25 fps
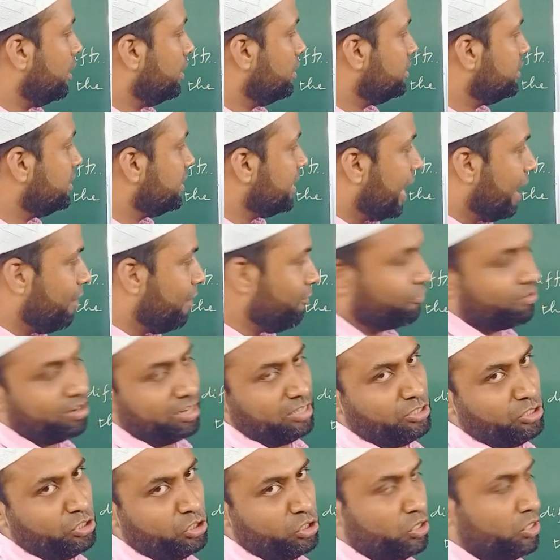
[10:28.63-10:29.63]
the
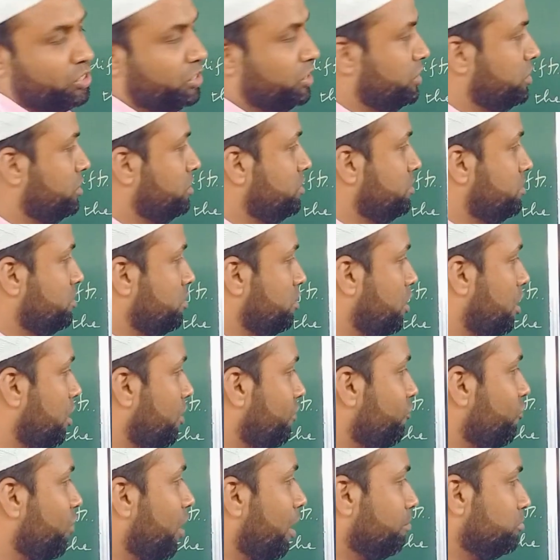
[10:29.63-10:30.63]
average
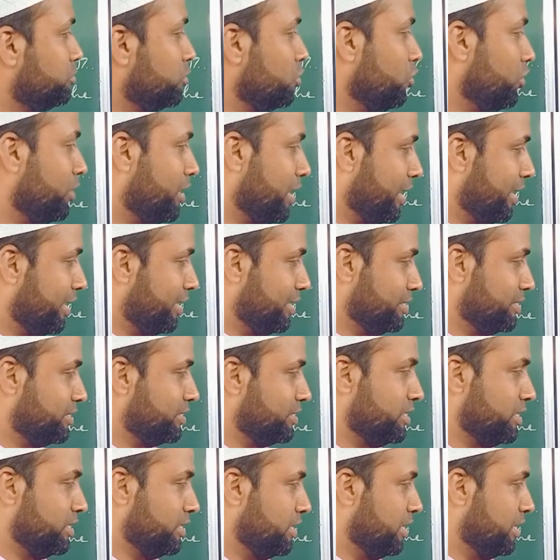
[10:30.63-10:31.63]
of absolute
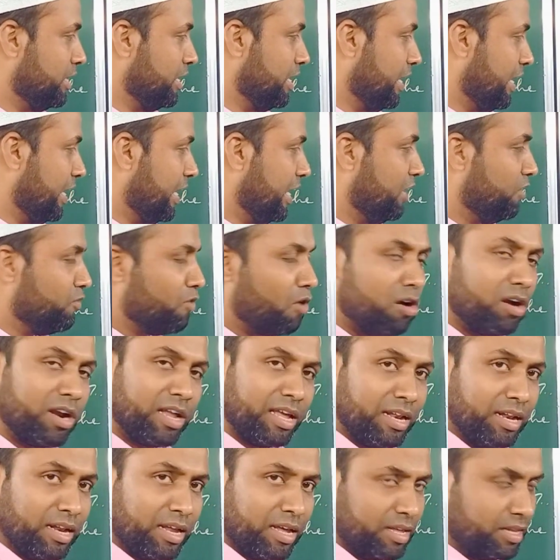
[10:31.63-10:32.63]
errors involved
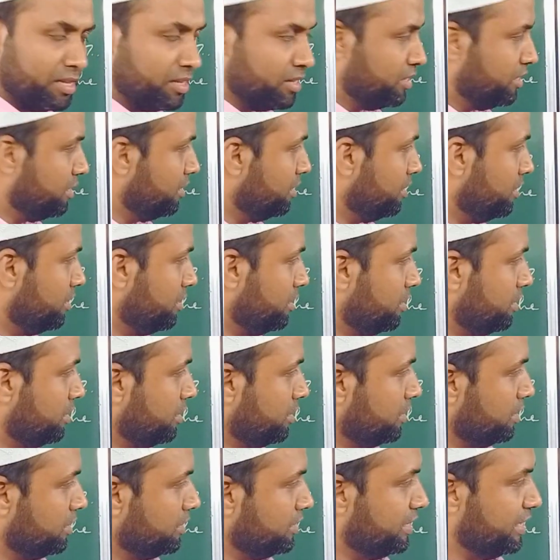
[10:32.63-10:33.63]
in
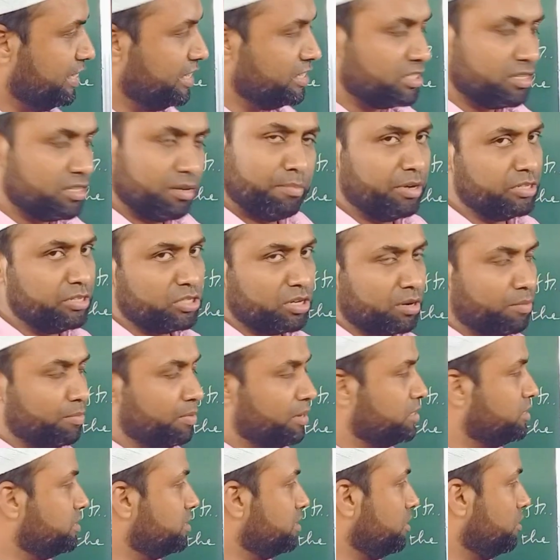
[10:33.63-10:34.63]
these
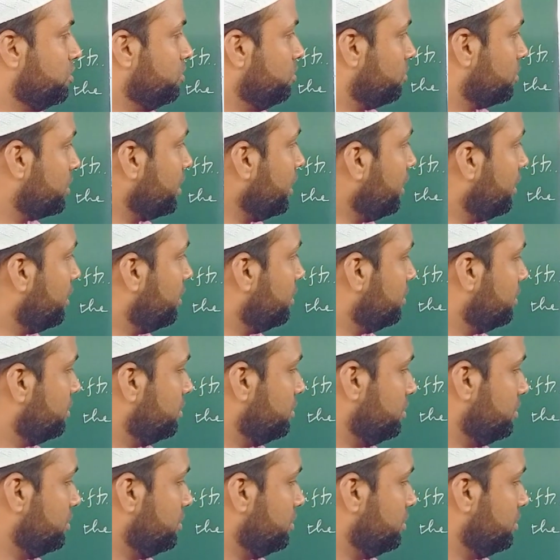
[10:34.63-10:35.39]
measurements. Okay,